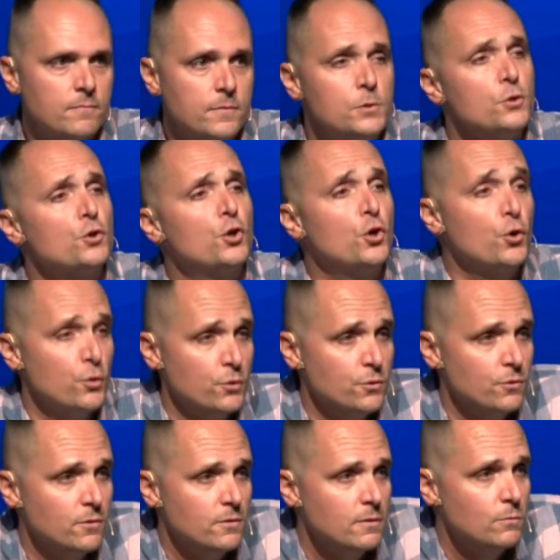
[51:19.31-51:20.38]
your
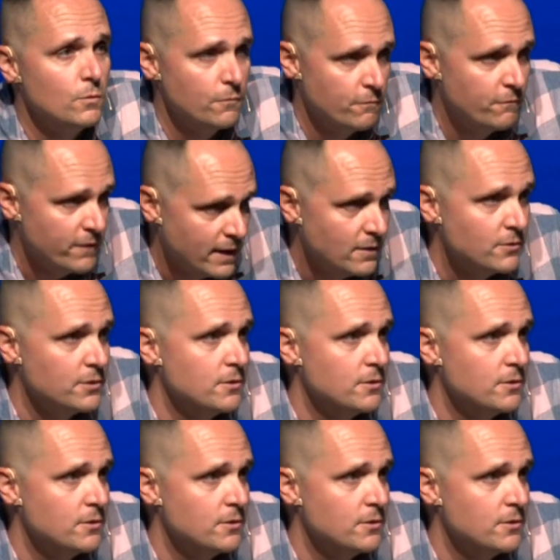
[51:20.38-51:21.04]
crew will fail